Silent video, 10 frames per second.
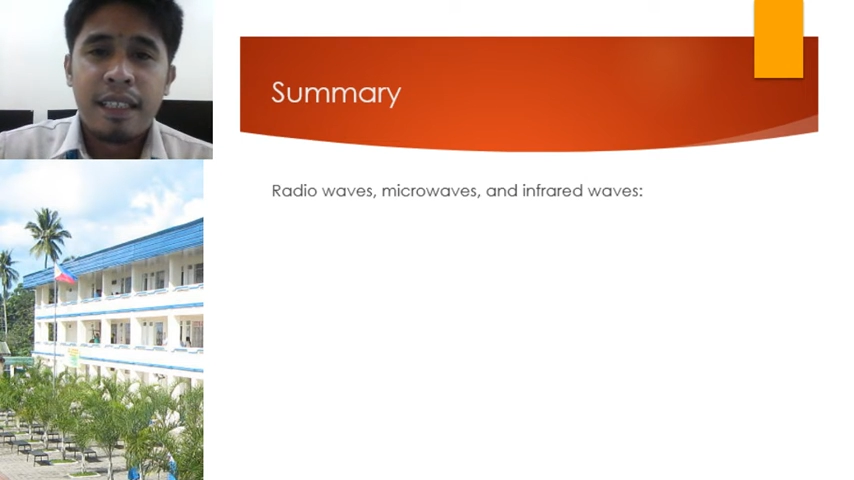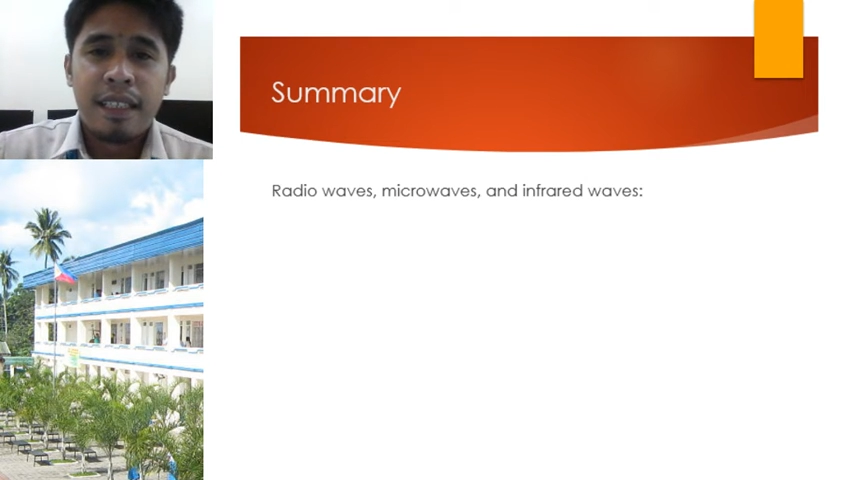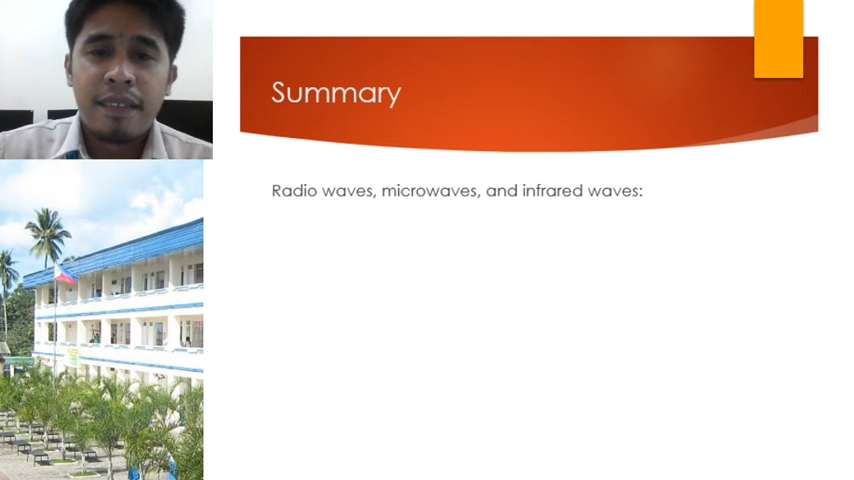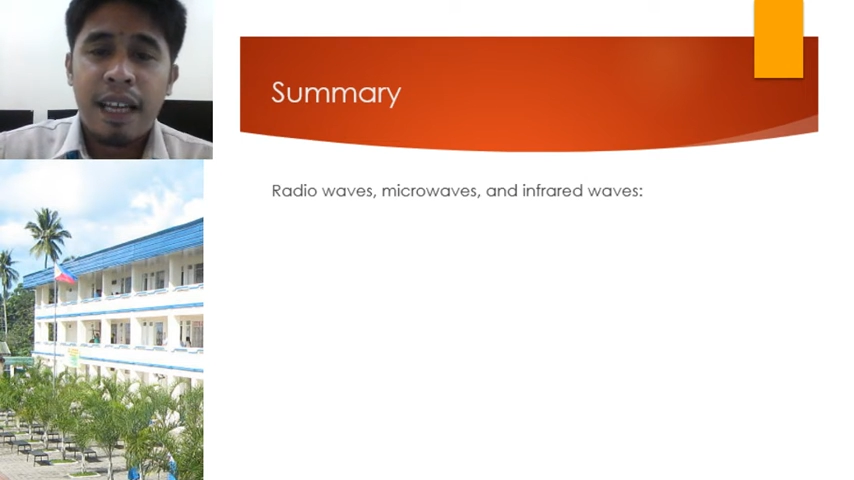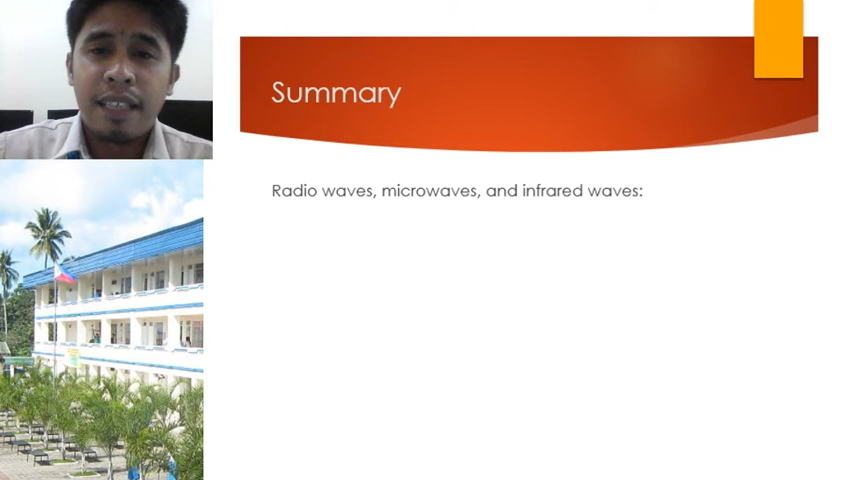
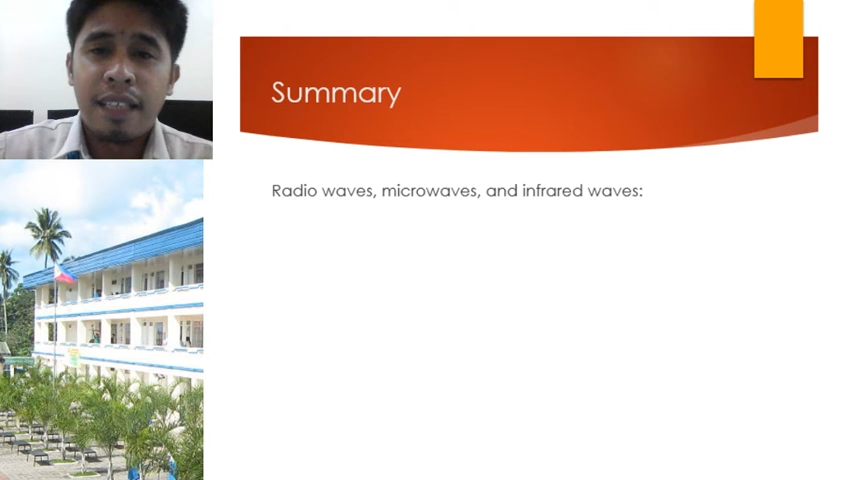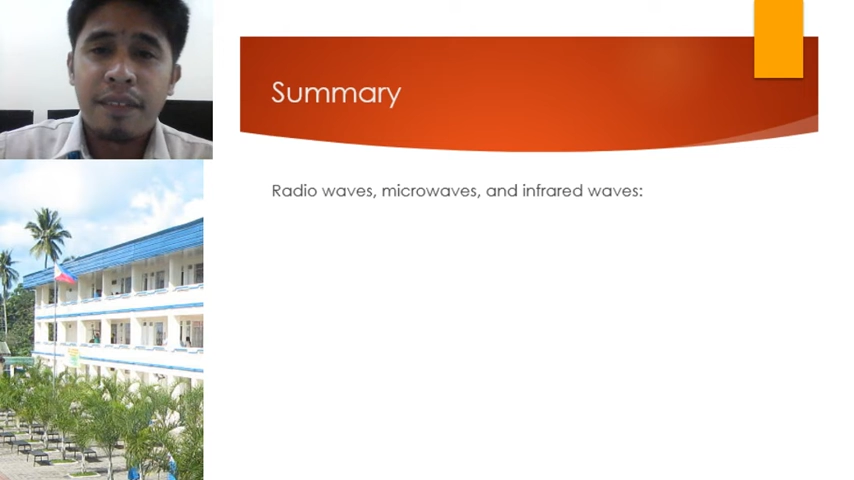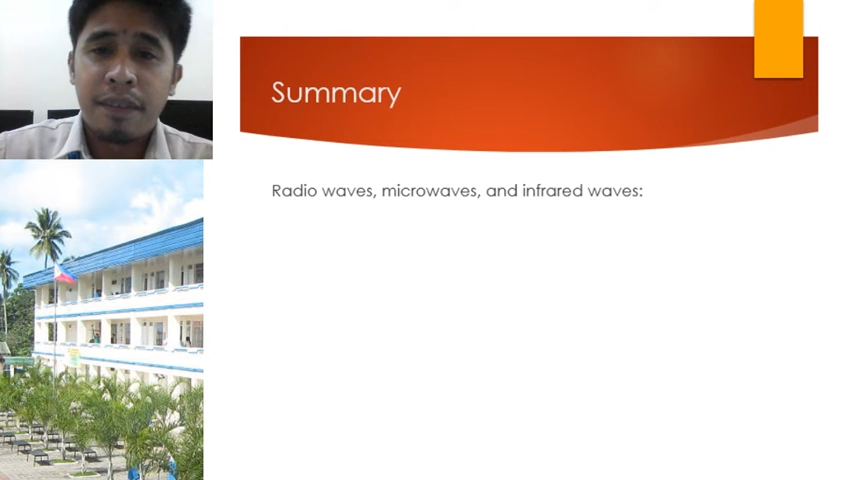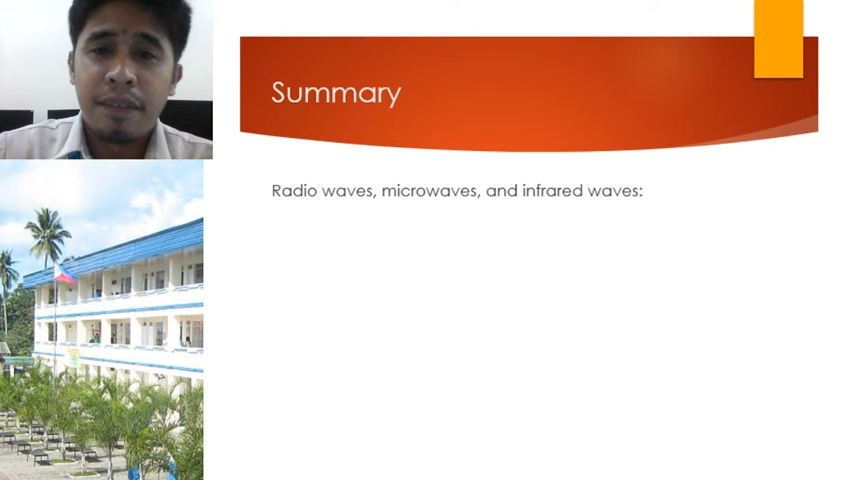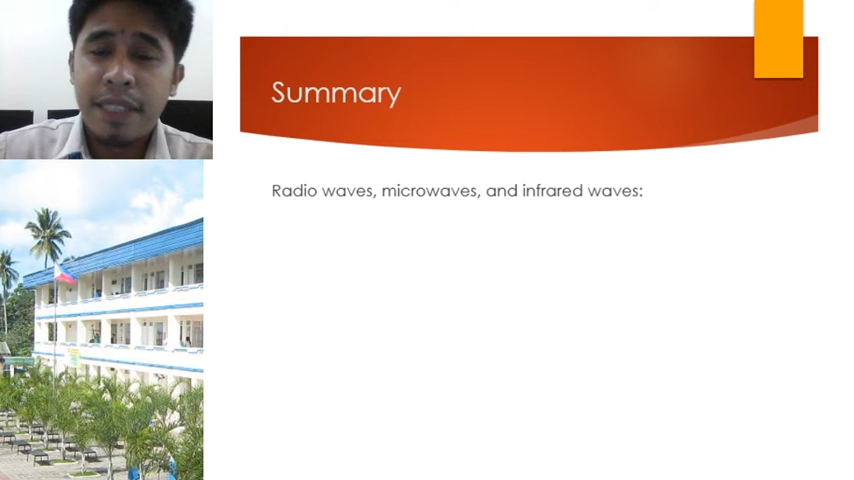than
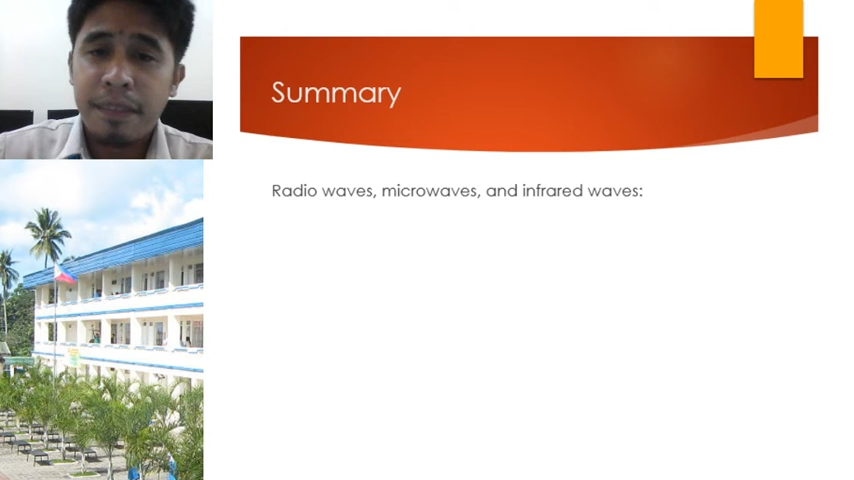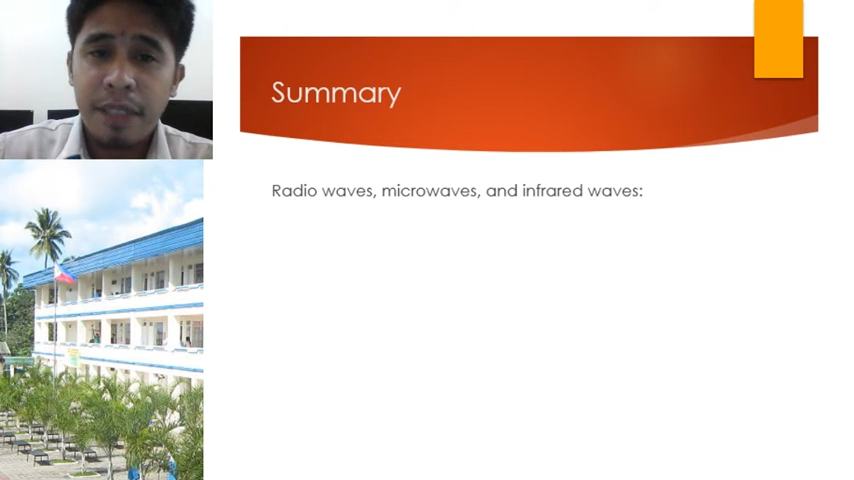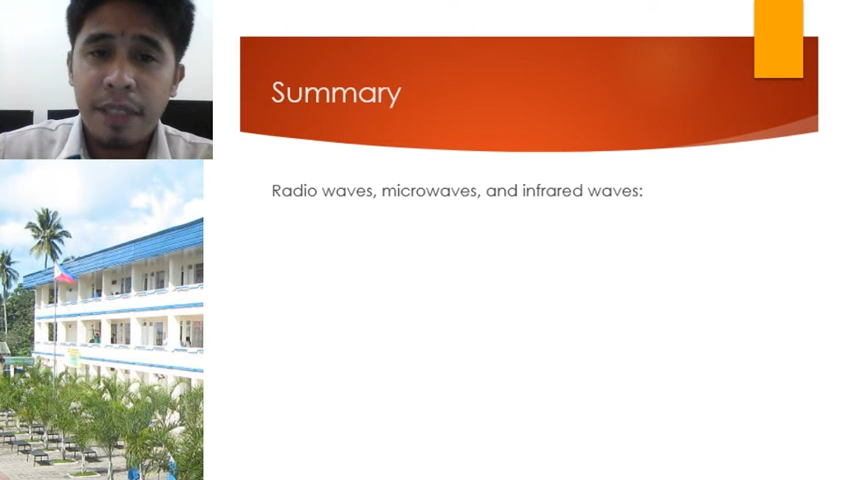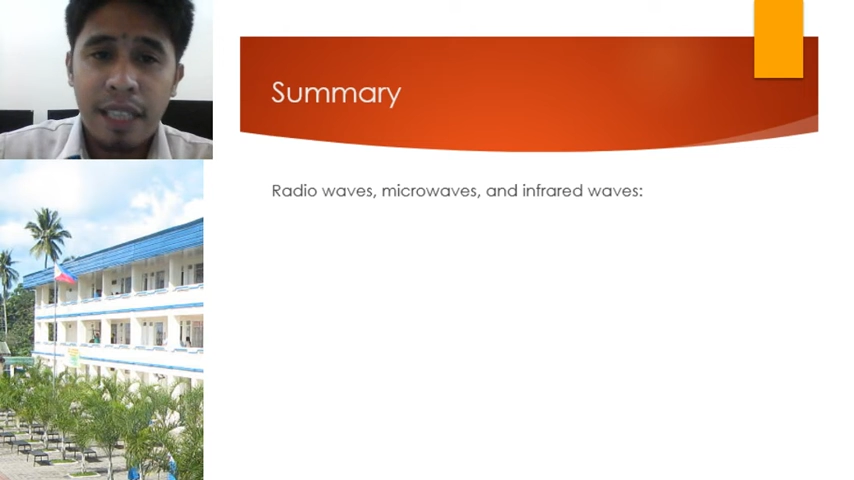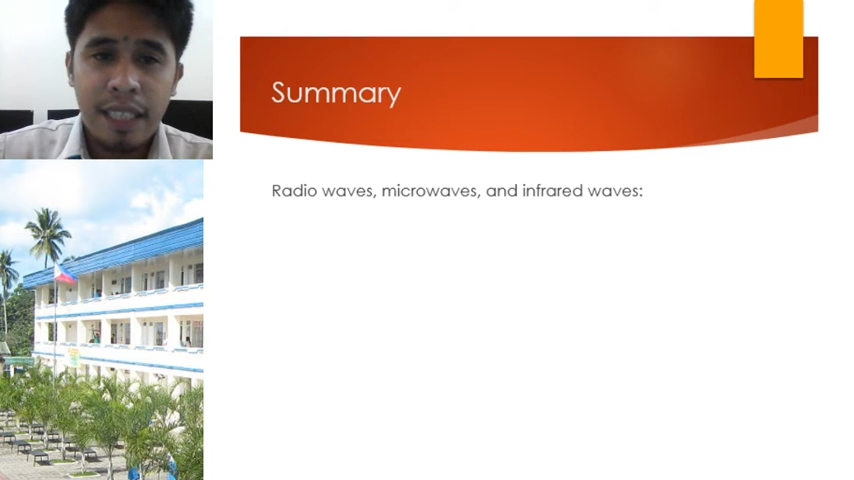the visible
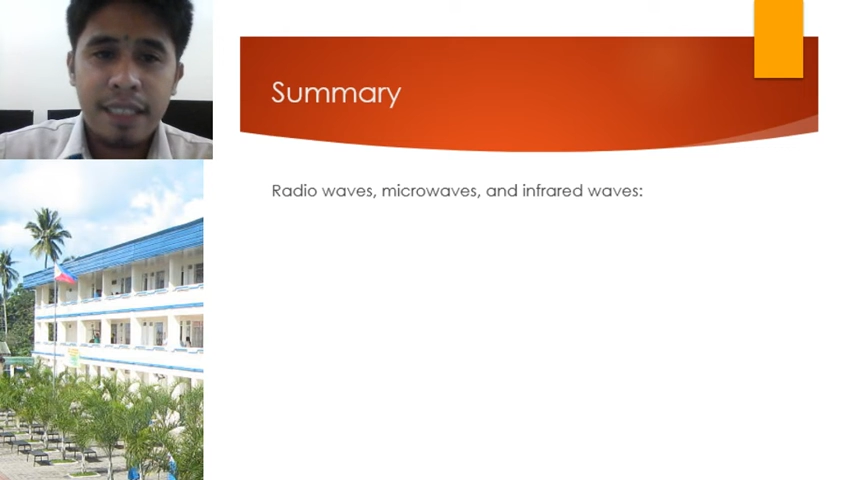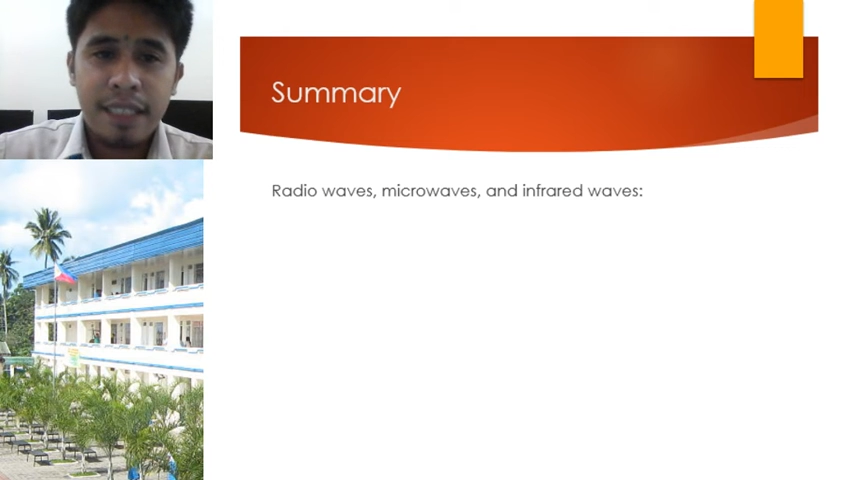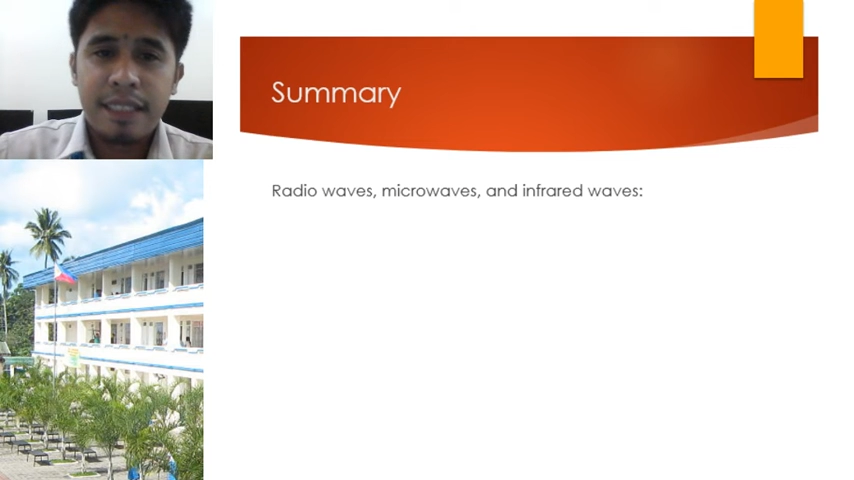light.